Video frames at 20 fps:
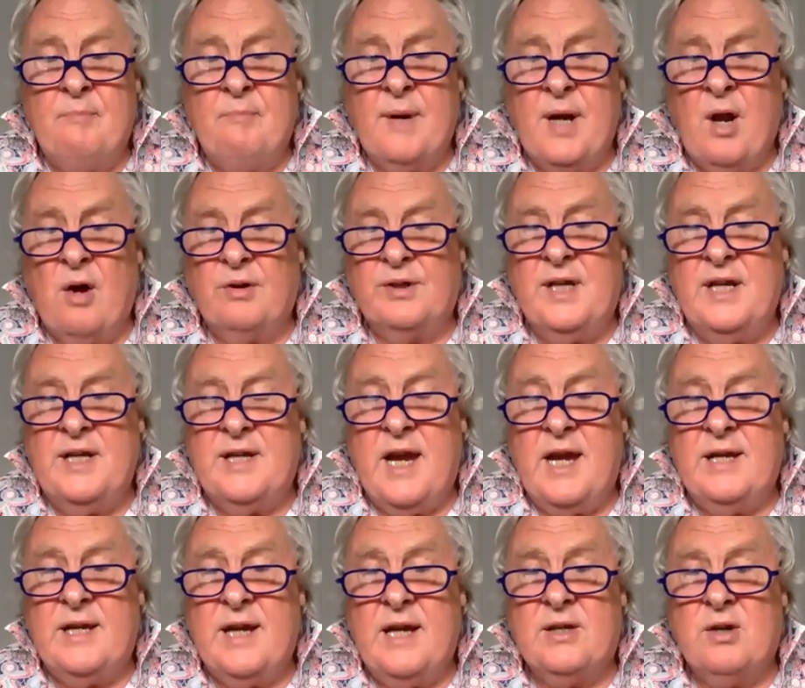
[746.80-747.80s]
but Oz,
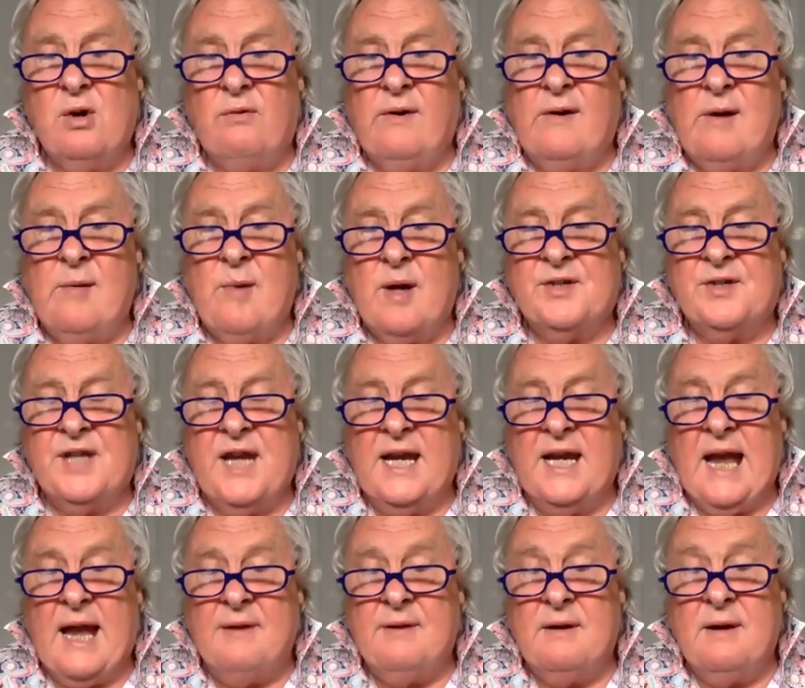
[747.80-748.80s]
it's all very well saying
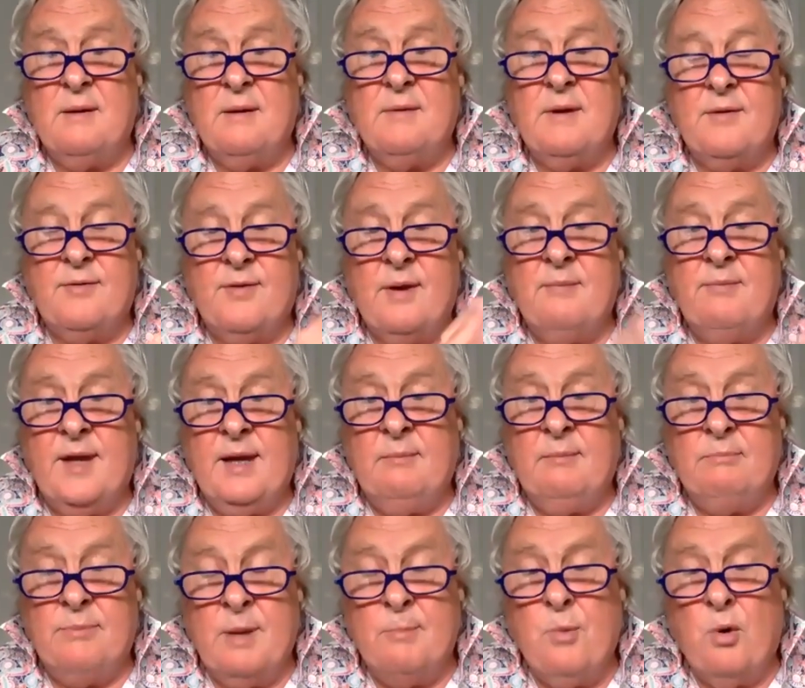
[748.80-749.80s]
that
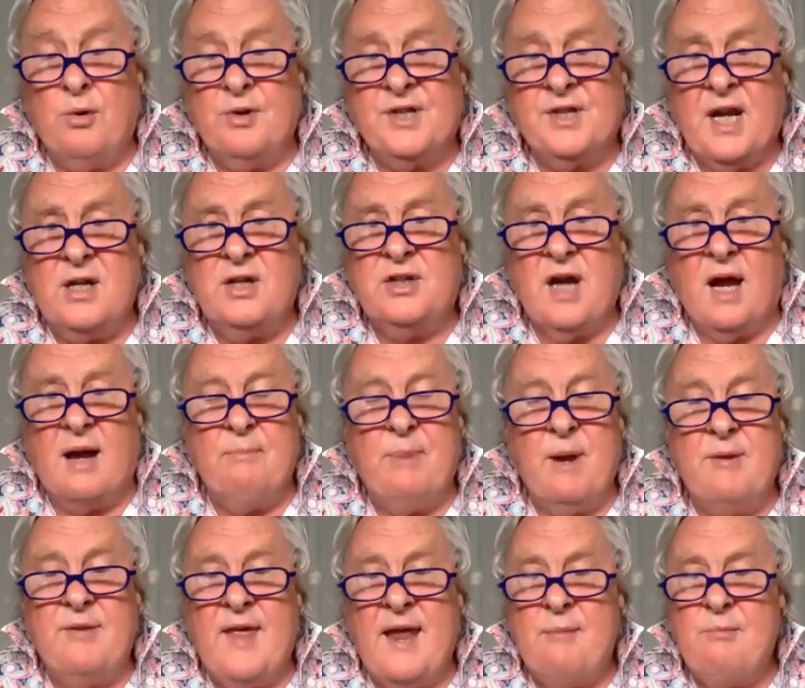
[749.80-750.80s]
the more sunshine,
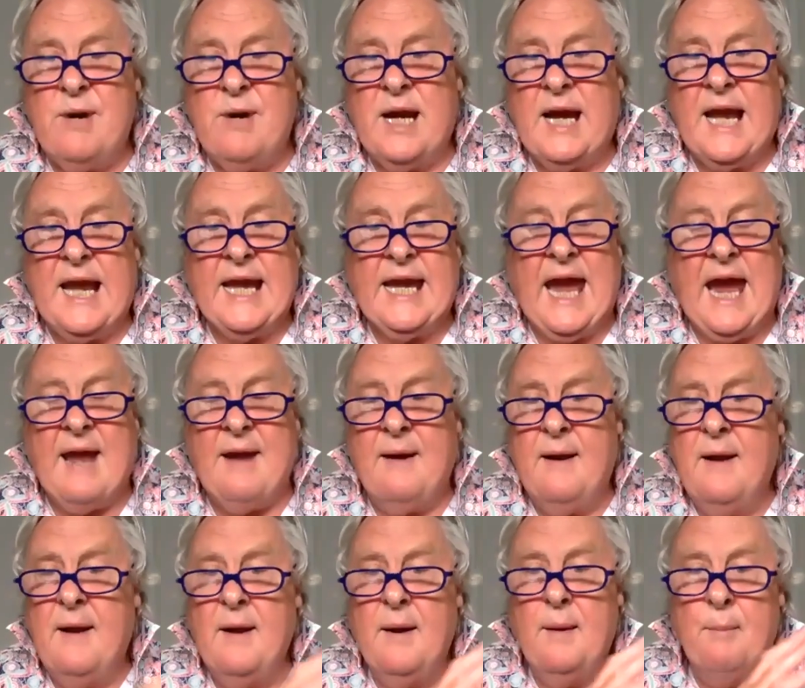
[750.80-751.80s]
but then we're going to get
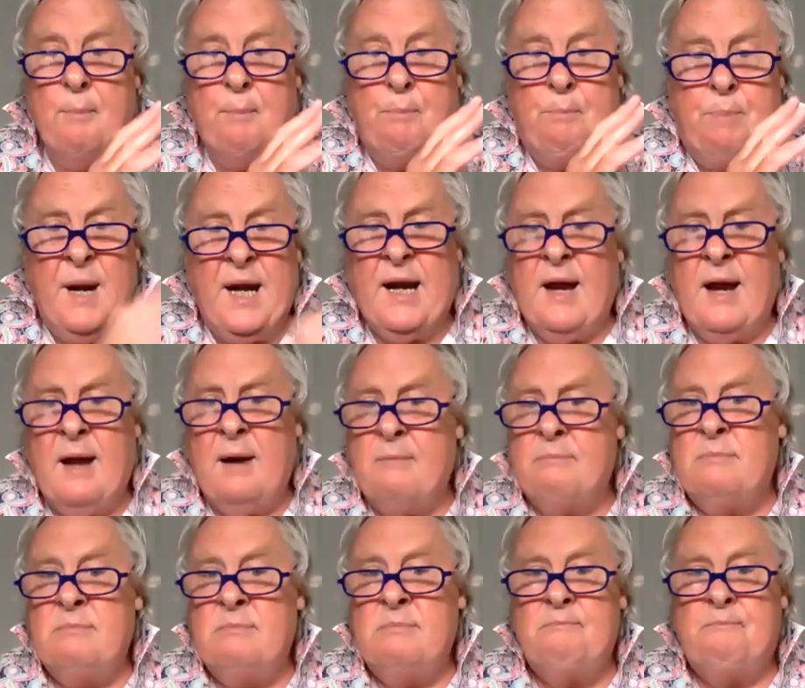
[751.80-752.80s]

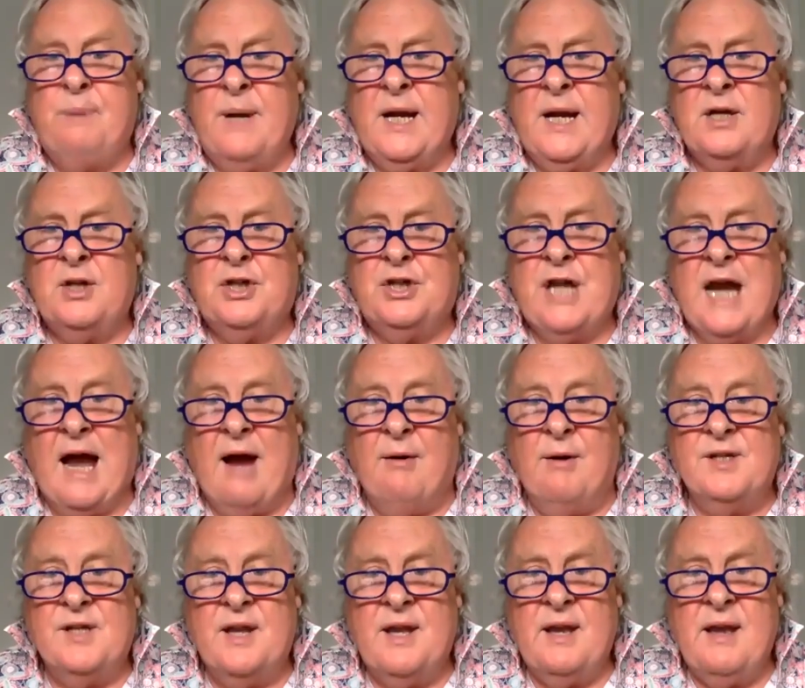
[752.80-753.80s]
bigger
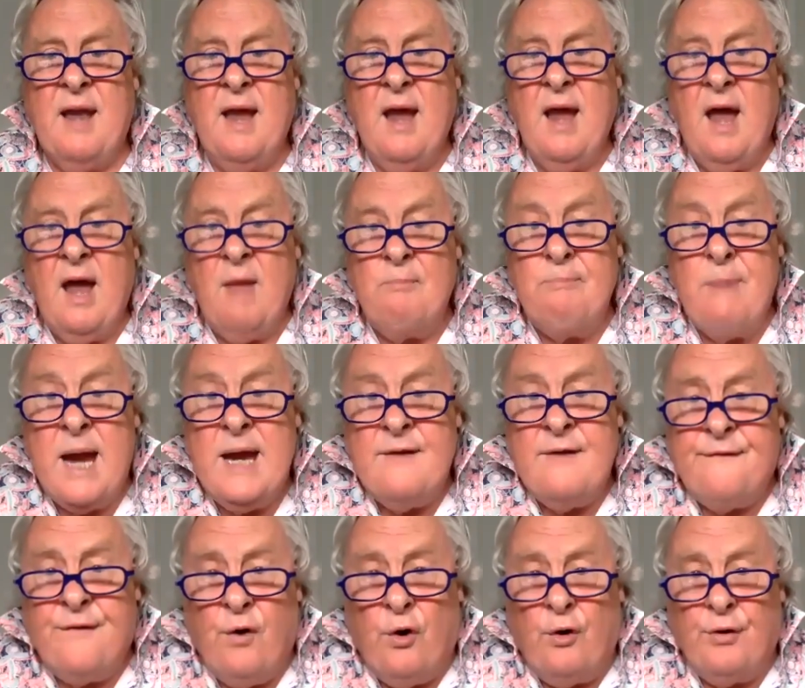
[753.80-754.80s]
showers. And May
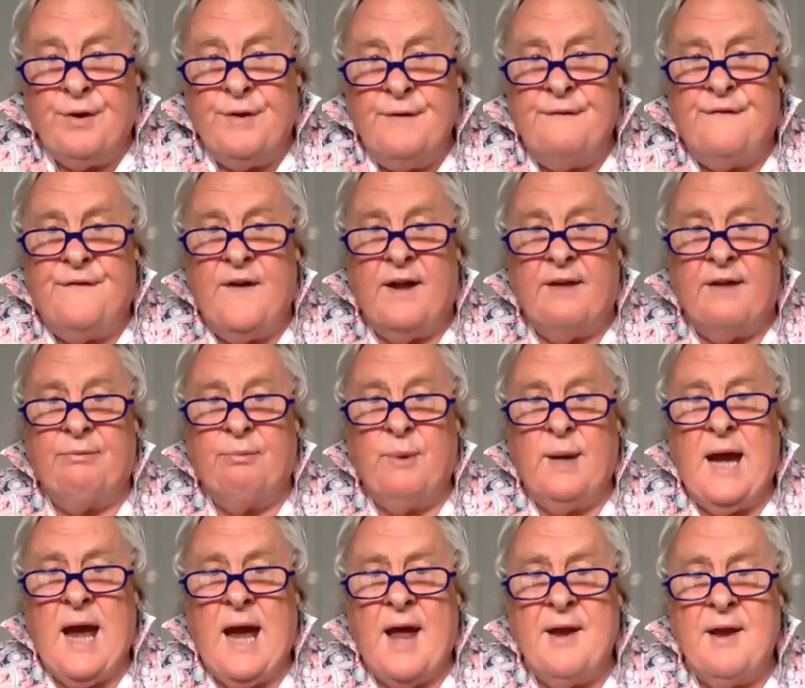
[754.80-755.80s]
the 4th and 5th,
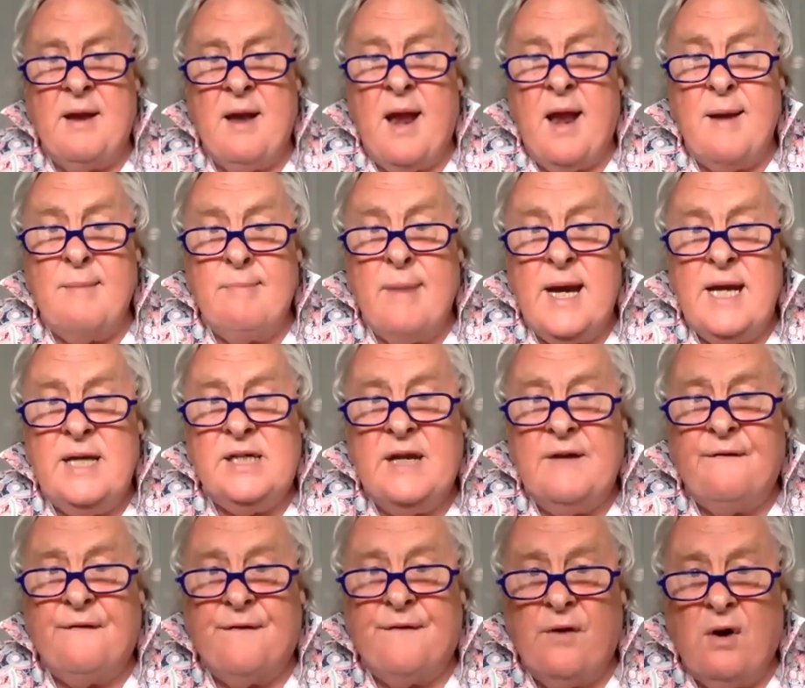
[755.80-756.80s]
we had an
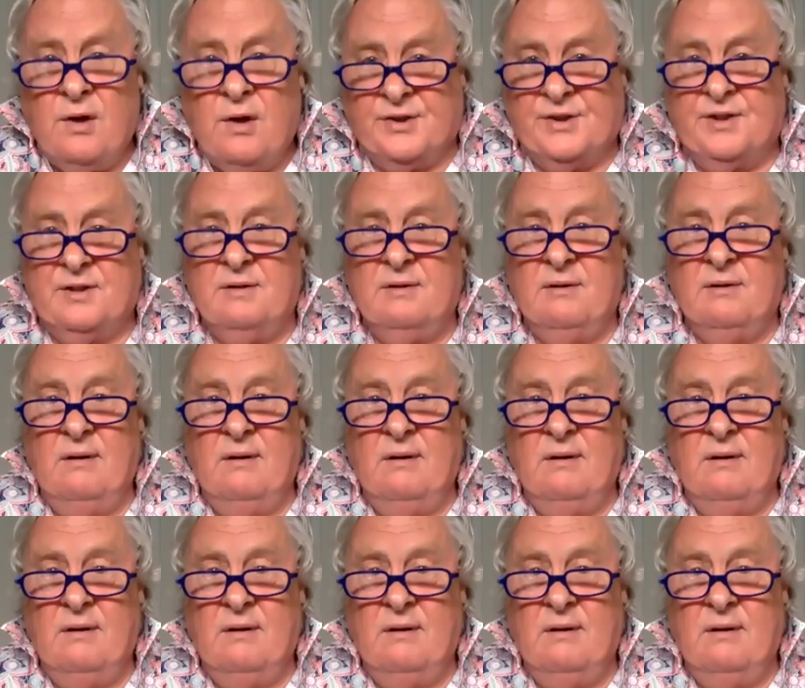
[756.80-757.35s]
amazing frost